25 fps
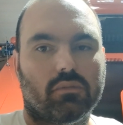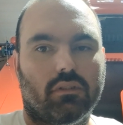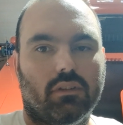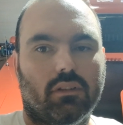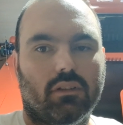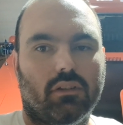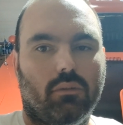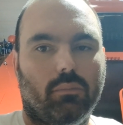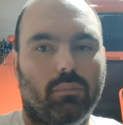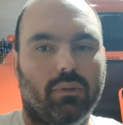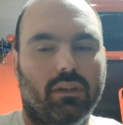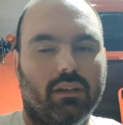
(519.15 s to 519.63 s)
a
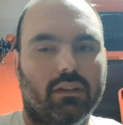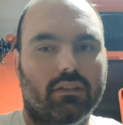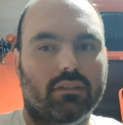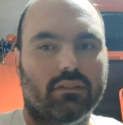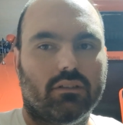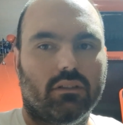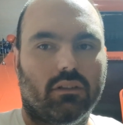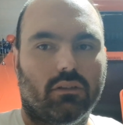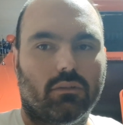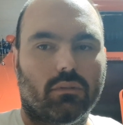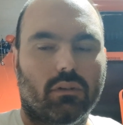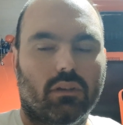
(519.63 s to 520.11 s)
little bit. It's
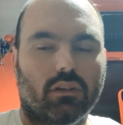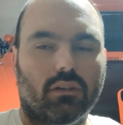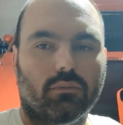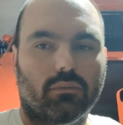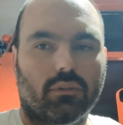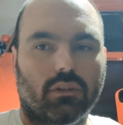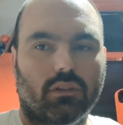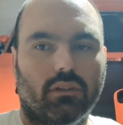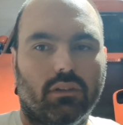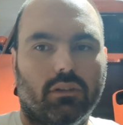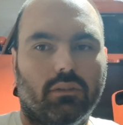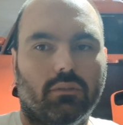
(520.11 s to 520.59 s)
still running
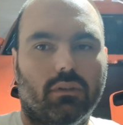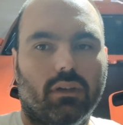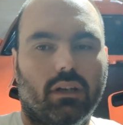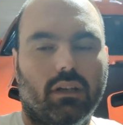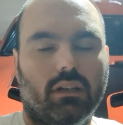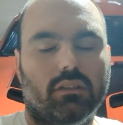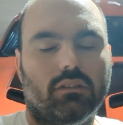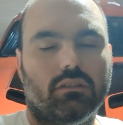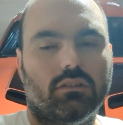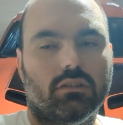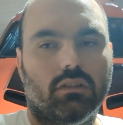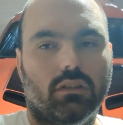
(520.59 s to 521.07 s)
really
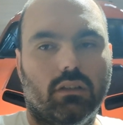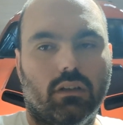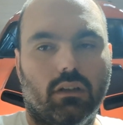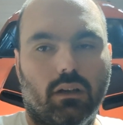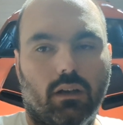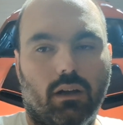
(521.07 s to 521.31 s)
rich.